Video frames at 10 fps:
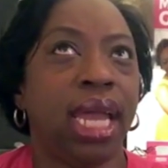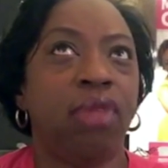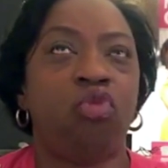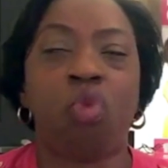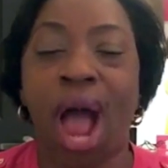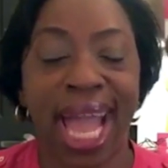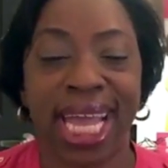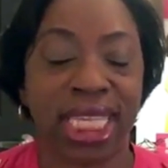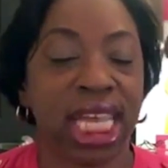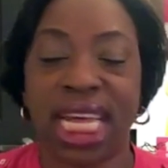
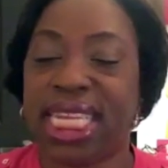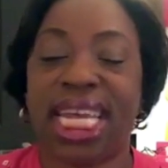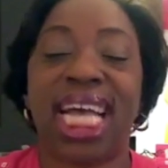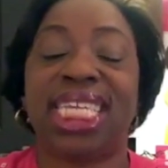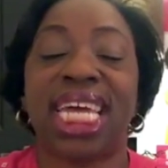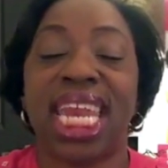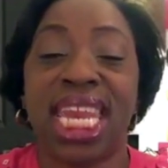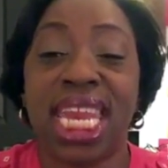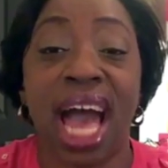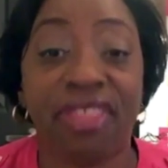riots does
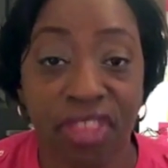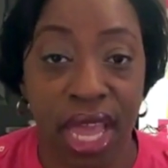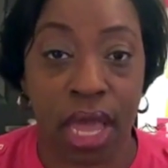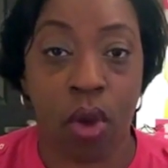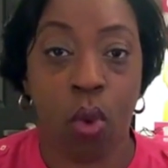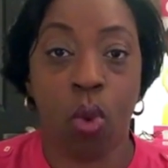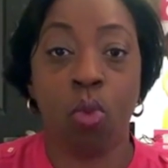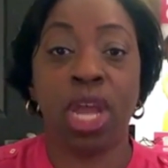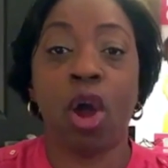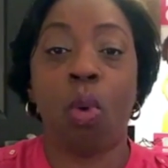nothing when
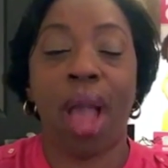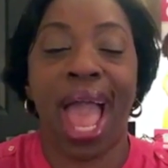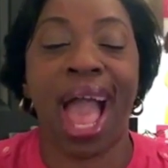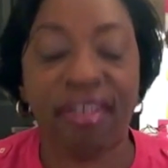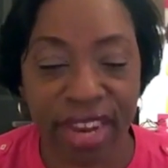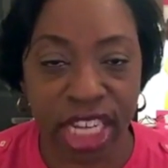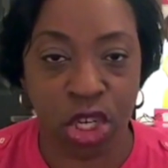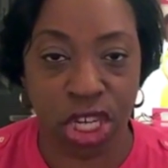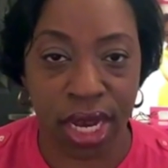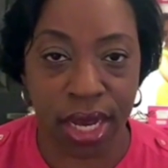we don't have an
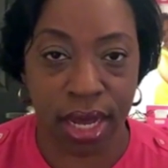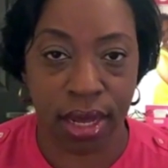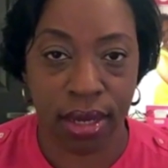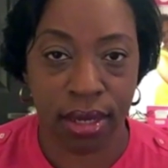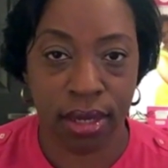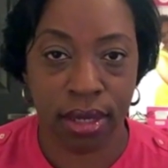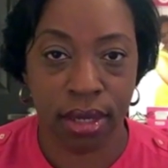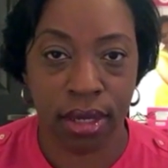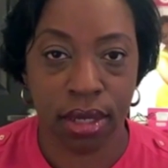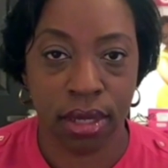agenda.
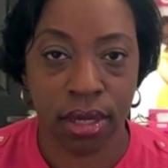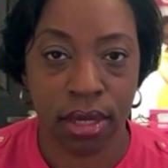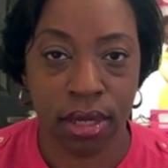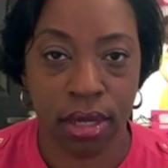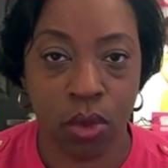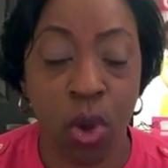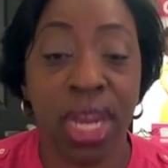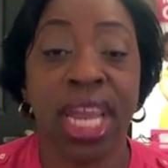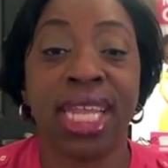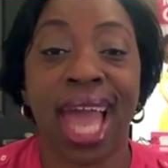We
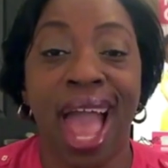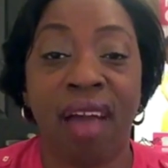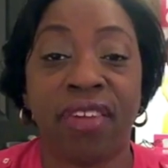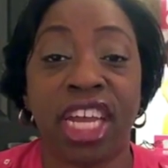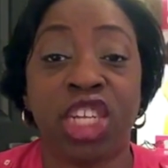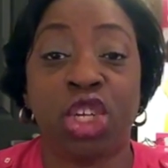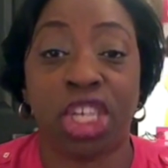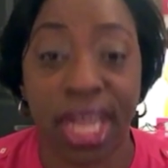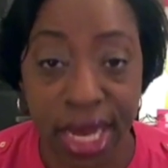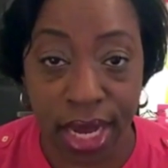need to have an
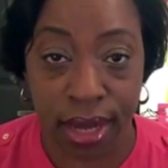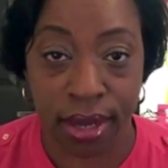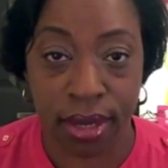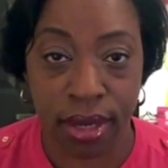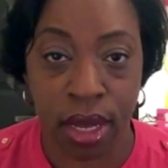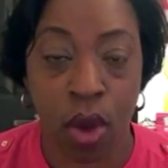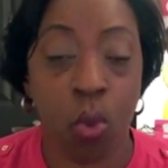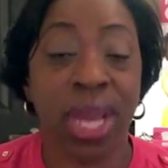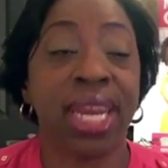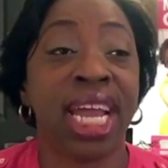agenda.
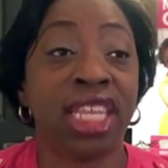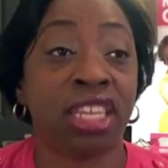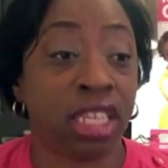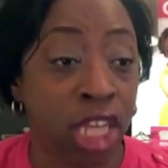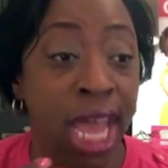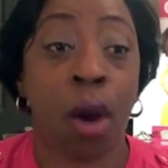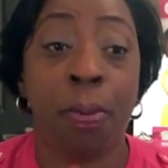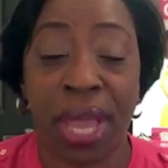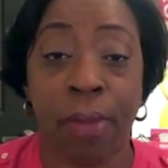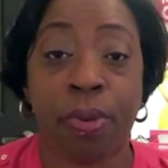We need to tell
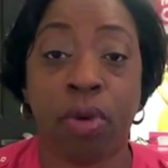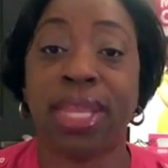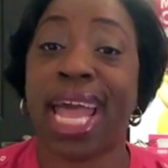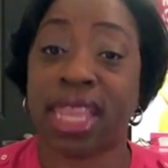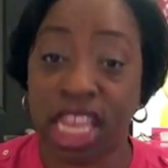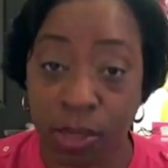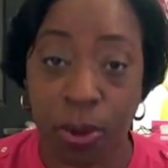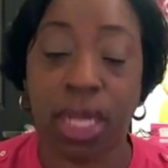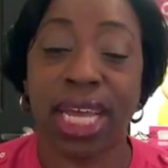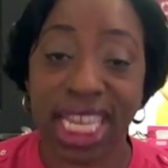people that these
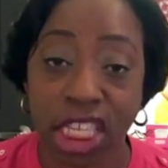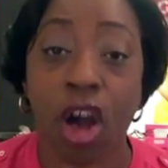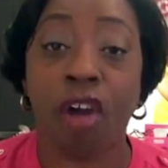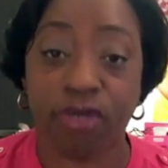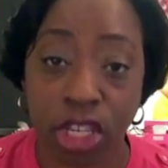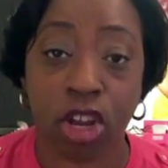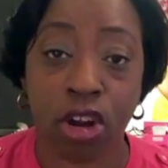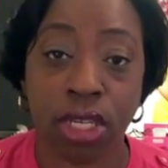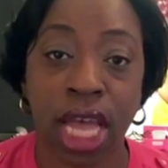police officers